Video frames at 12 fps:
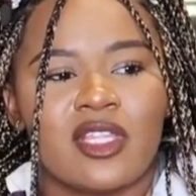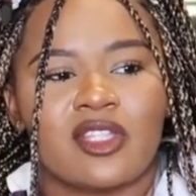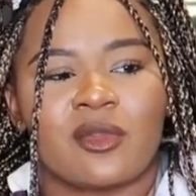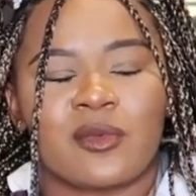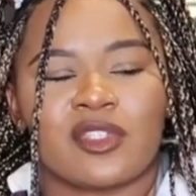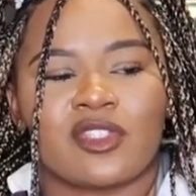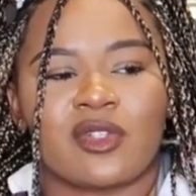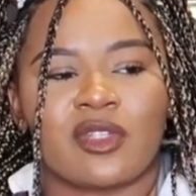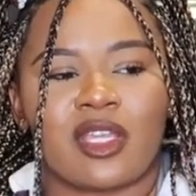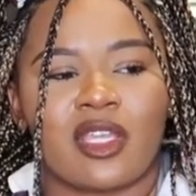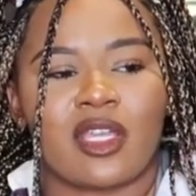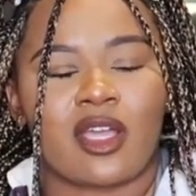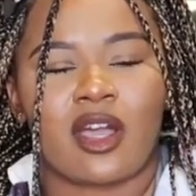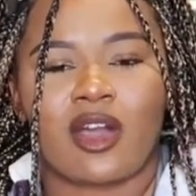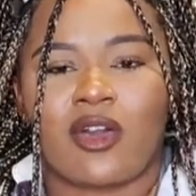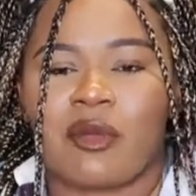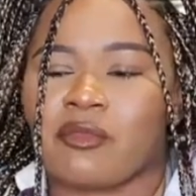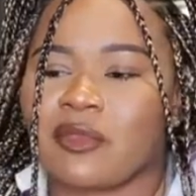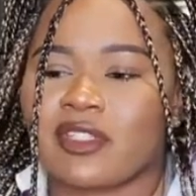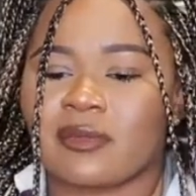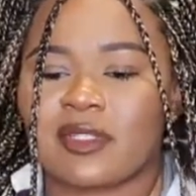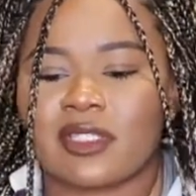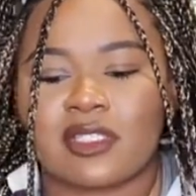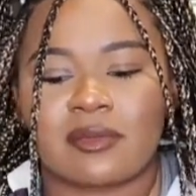There was no like, oh, I'm about to
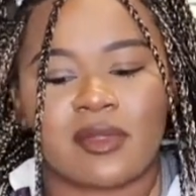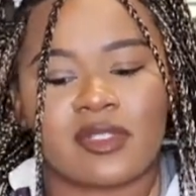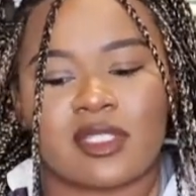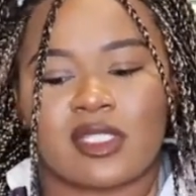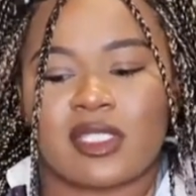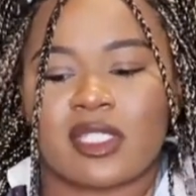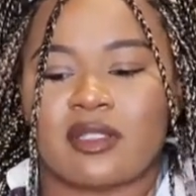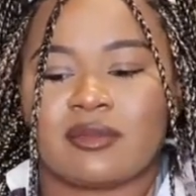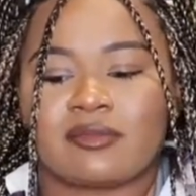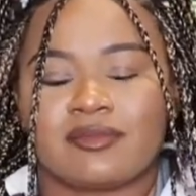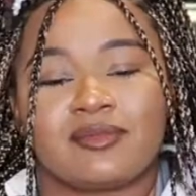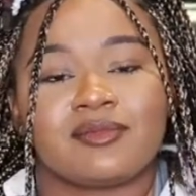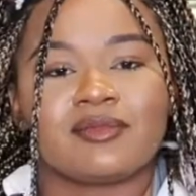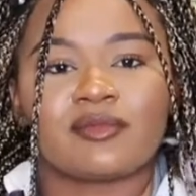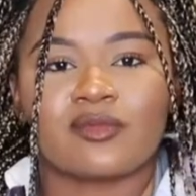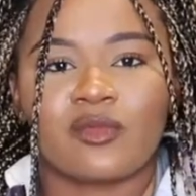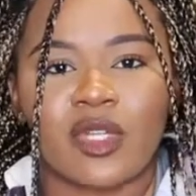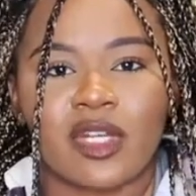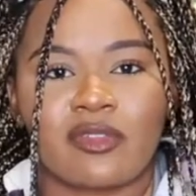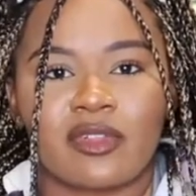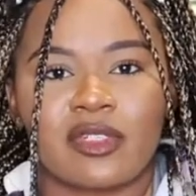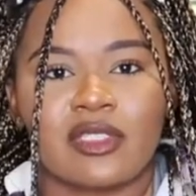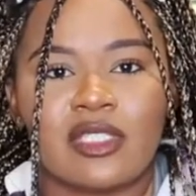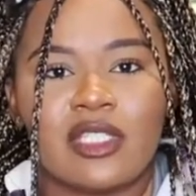beat this person, so whatever.